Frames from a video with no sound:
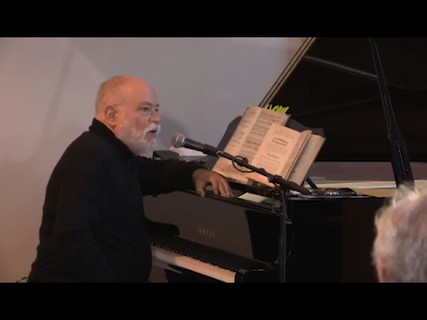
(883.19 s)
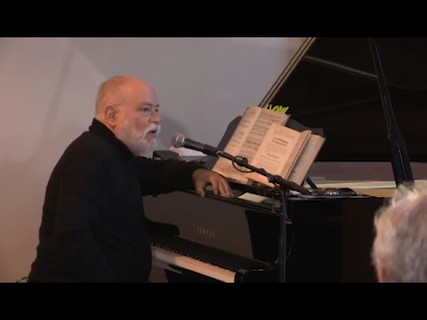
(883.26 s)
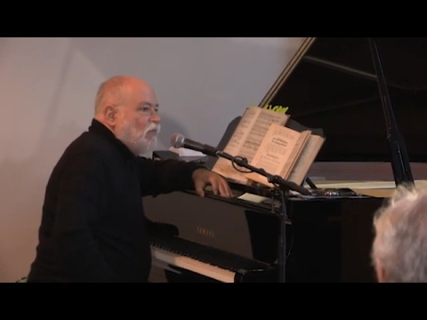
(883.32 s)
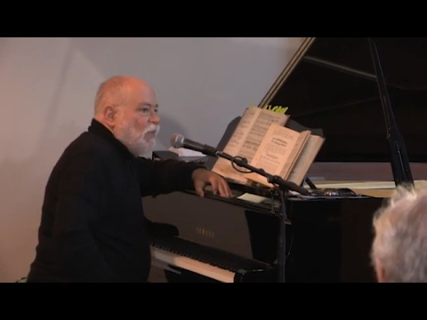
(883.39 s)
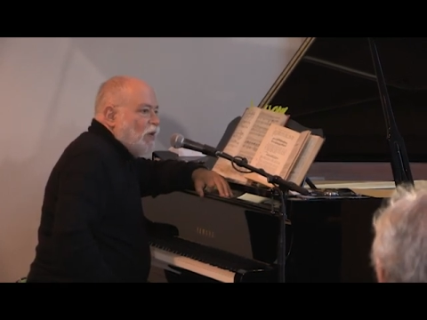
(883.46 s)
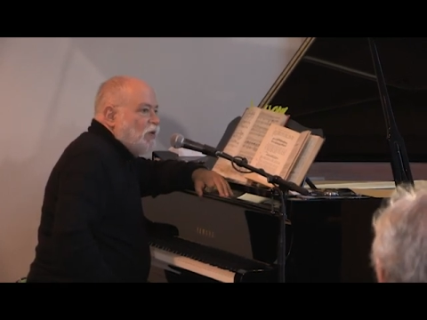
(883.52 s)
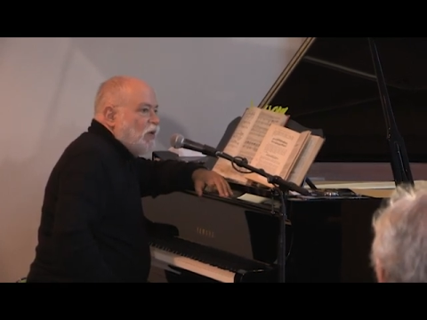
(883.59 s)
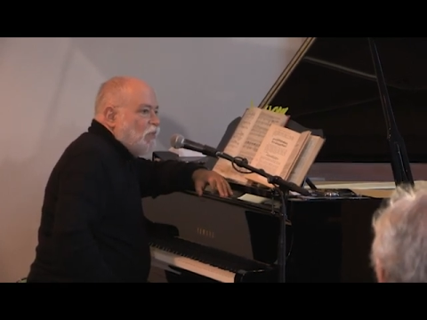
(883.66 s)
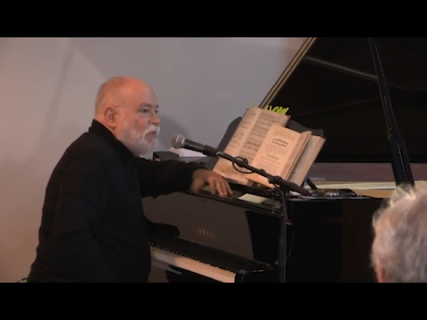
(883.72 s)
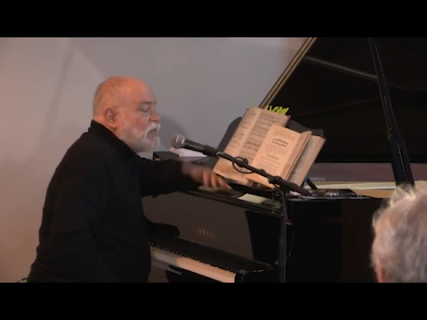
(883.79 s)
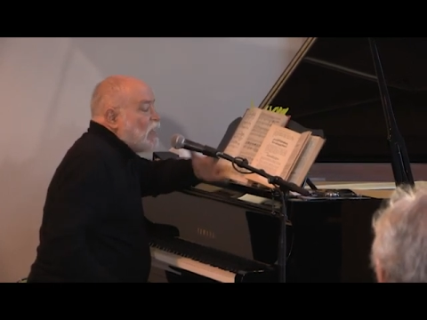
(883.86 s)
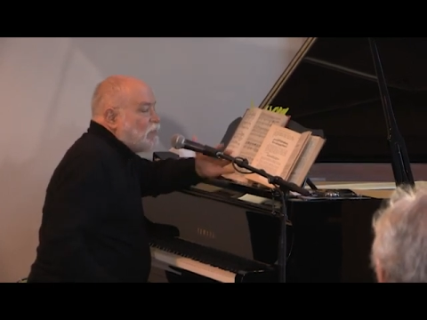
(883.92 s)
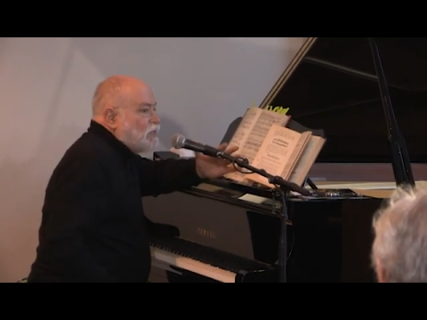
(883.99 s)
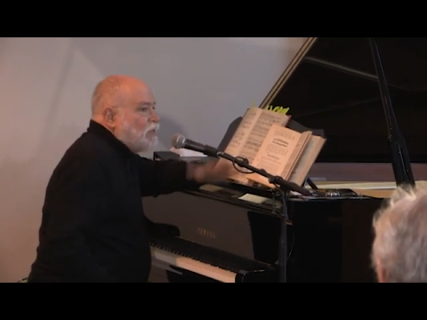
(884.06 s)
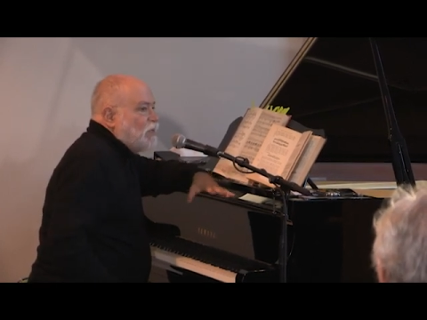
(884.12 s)
on Monday was
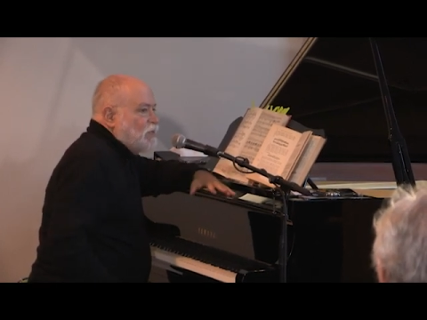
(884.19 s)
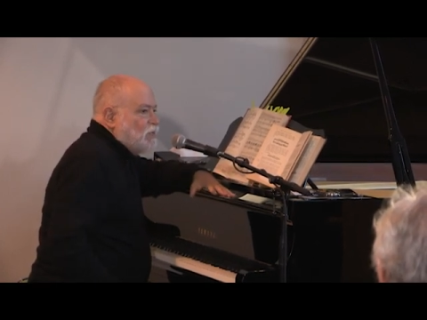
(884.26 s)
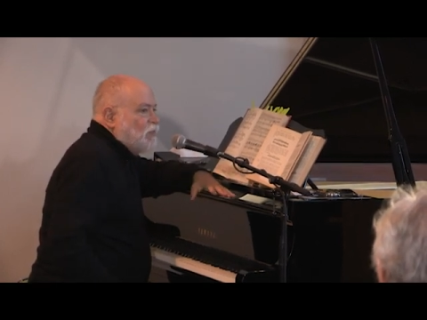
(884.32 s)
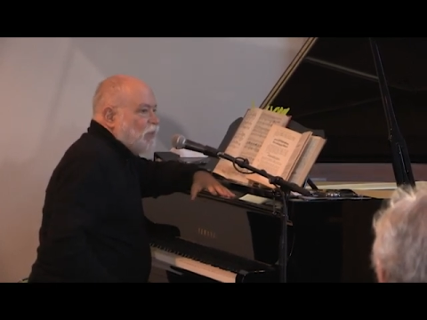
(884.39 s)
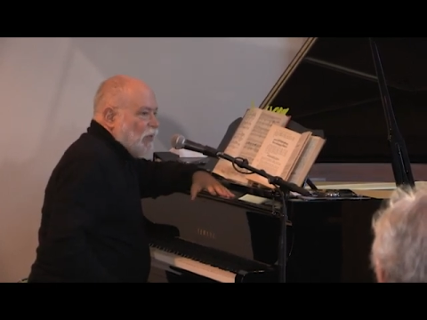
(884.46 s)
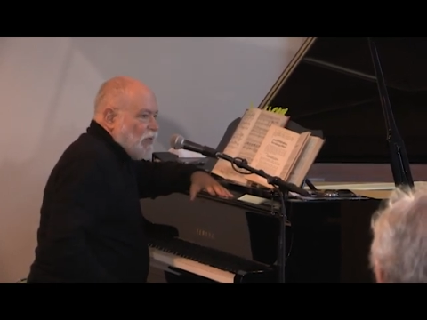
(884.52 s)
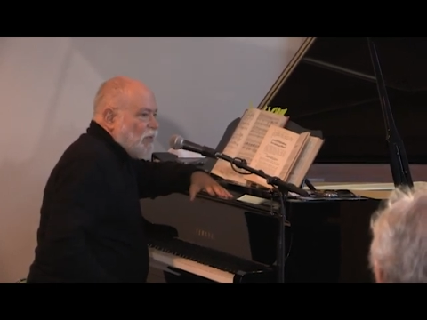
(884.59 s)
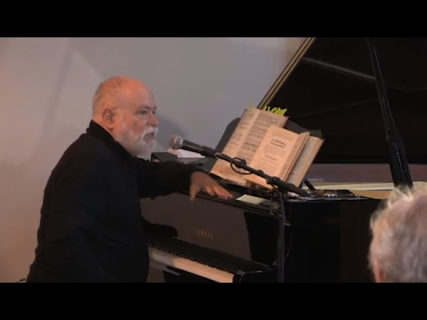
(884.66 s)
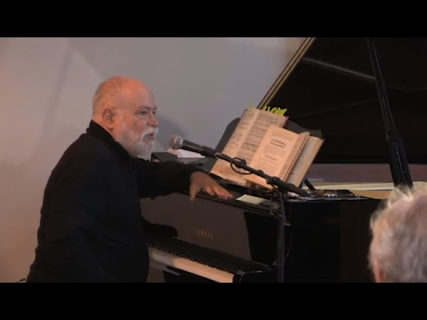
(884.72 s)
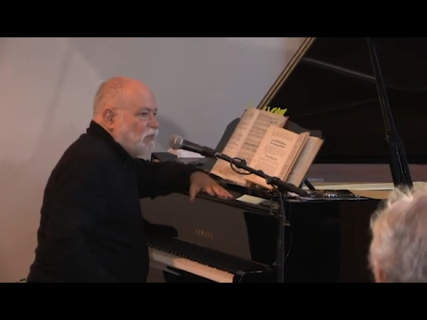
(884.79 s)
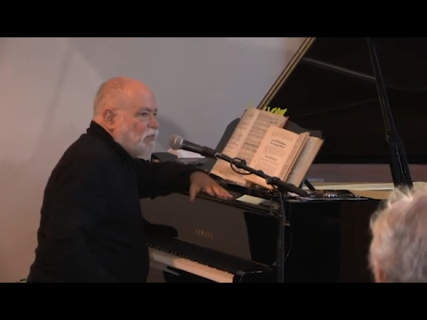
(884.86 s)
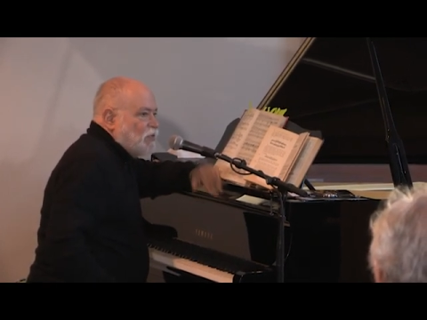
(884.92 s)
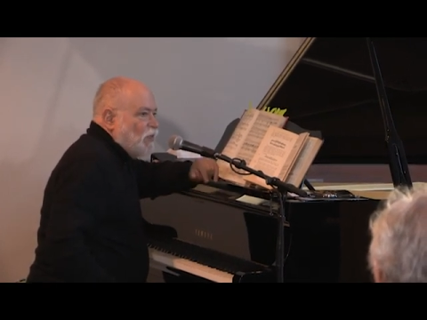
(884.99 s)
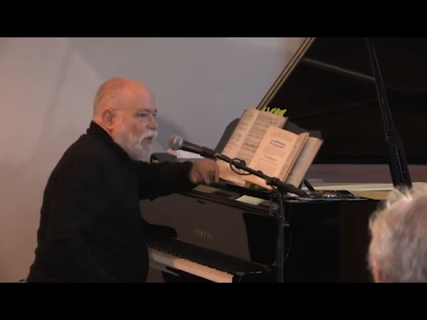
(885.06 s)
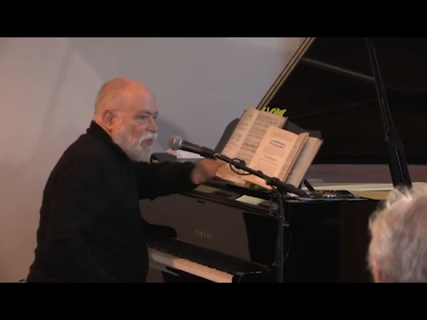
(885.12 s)
absolutely
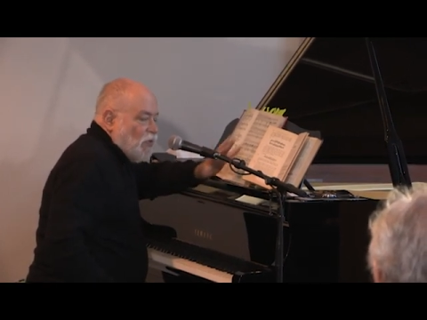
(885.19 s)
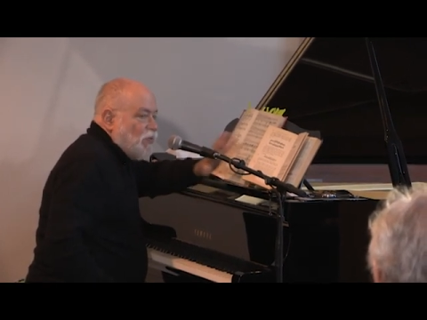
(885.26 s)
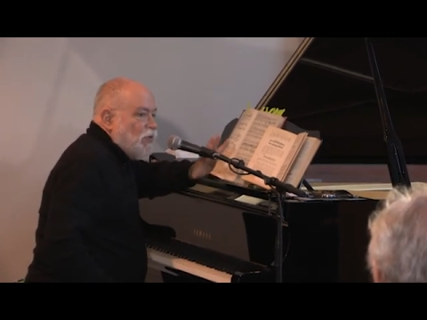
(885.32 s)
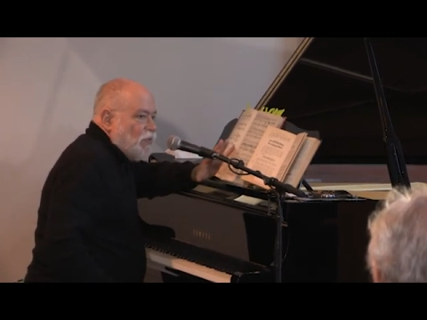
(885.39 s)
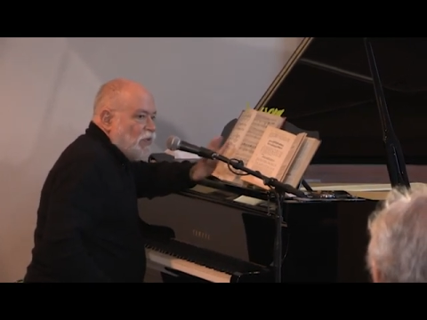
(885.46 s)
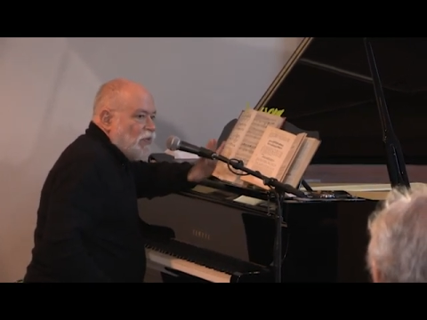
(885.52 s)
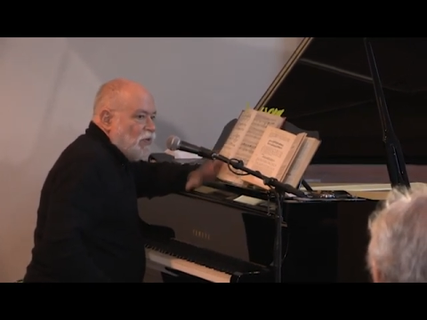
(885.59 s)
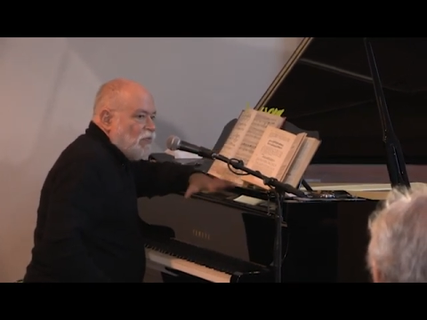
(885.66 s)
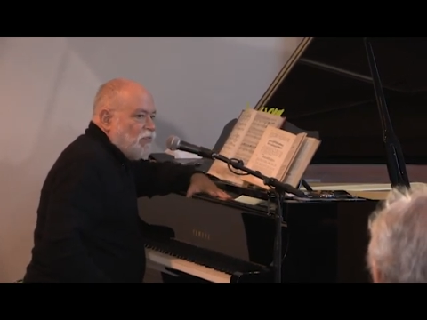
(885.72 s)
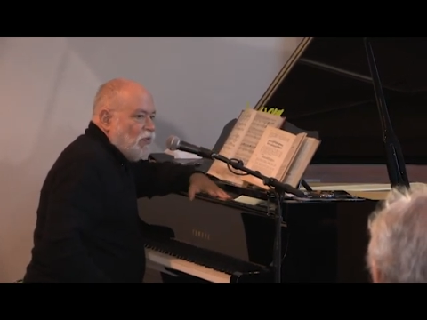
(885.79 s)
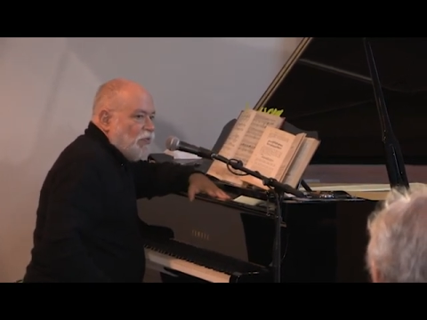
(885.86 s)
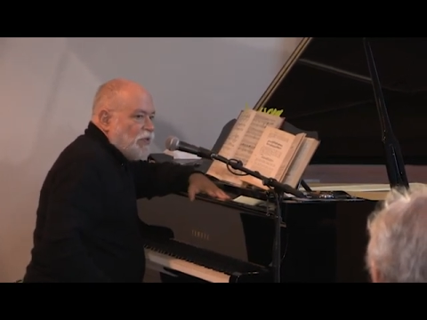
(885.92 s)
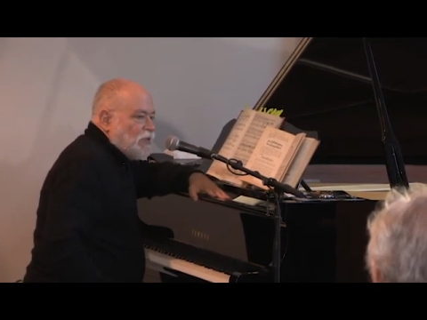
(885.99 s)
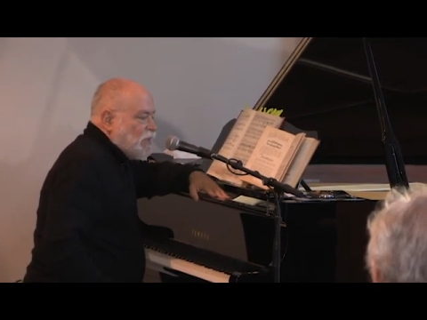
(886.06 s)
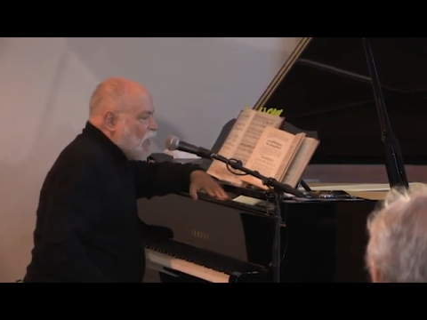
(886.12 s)
superlative, so I know you can look
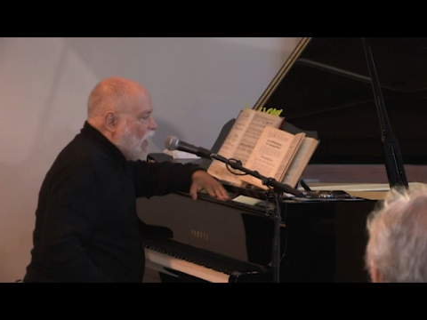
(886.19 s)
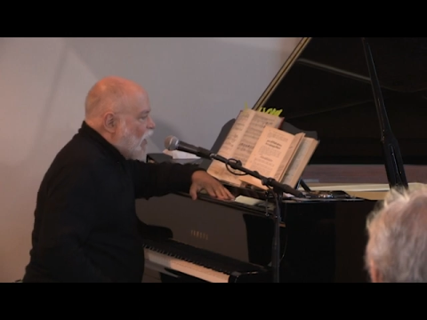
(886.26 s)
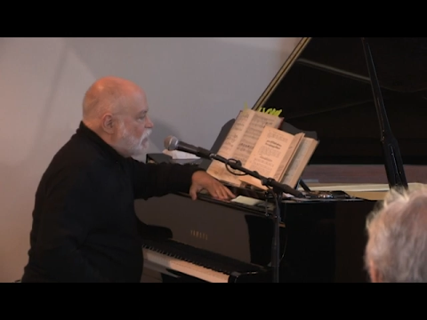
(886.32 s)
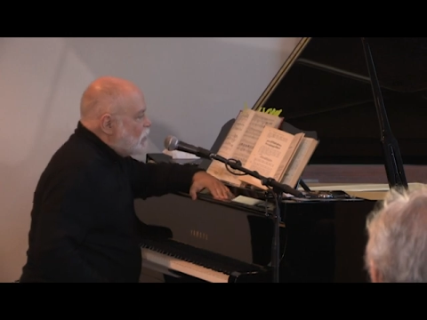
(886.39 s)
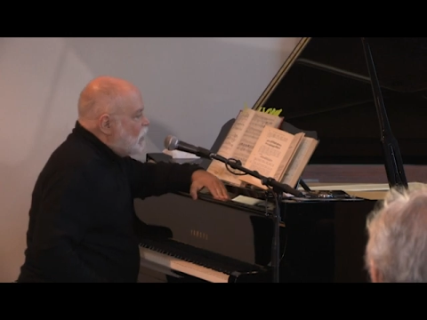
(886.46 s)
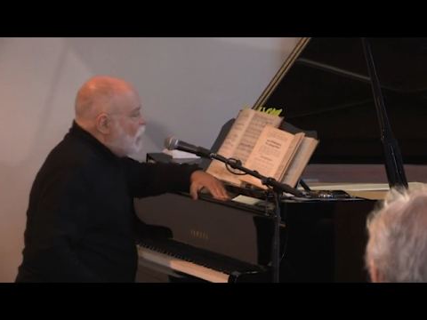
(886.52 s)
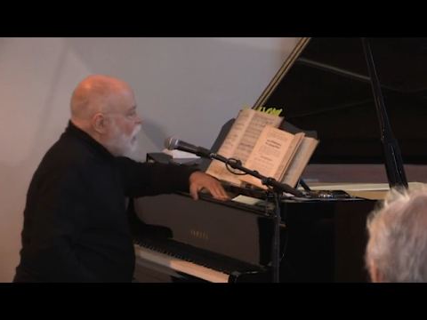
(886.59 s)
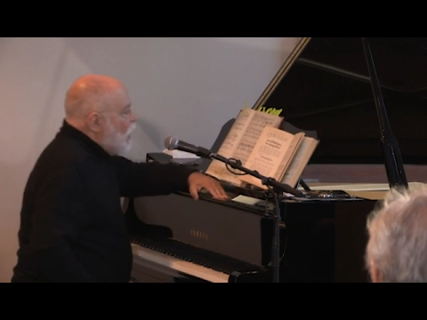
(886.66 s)
forward to that.